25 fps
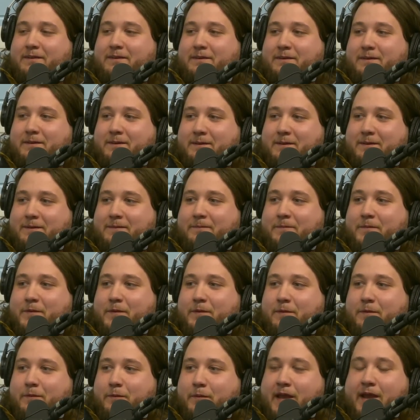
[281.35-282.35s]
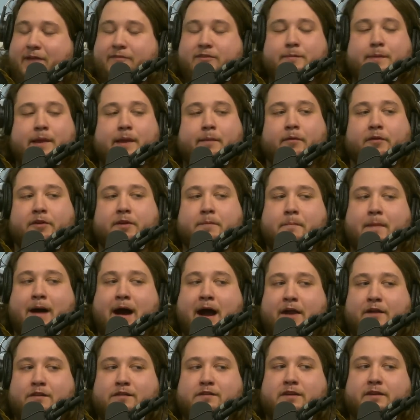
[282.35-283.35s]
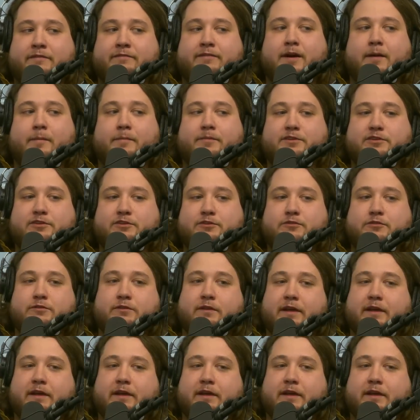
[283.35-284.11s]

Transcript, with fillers: Damn, dude. We have to be able to mock stuff up too.